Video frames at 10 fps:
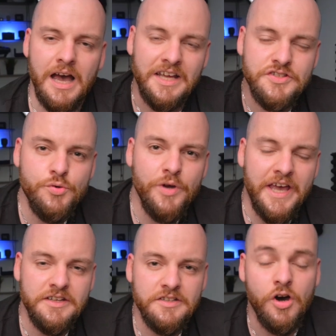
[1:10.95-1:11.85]
I do
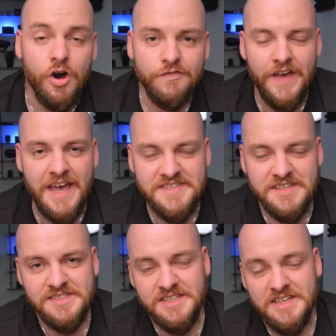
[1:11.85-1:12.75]
edit off
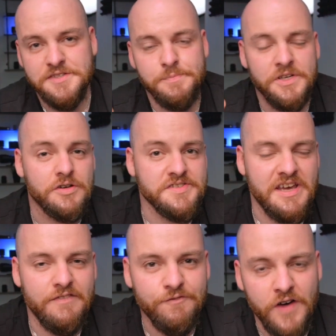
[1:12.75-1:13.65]
SSDs because they
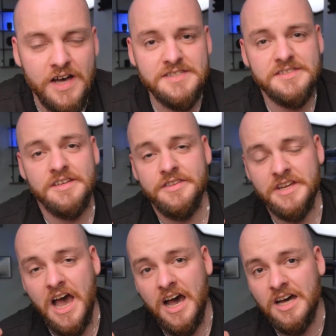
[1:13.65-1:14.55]
are faster than
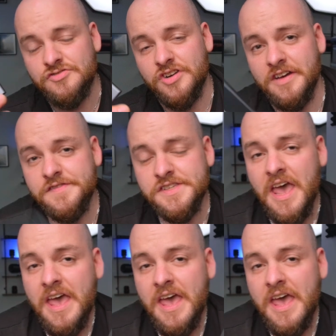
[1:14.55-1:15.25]
hard drives,